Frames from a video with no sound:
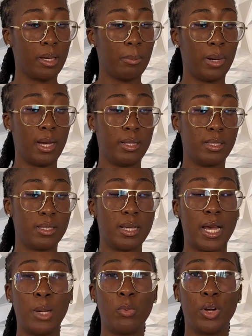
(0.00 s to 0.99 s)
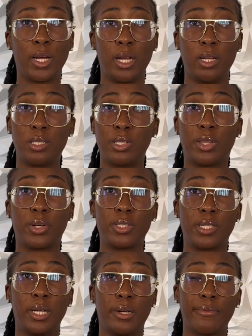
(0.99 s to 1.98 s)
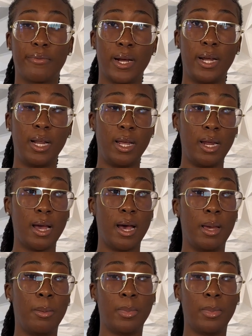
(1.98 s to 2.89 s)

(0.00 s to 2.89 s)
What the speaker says: By the time we're getting to Thursday and Friday, I'm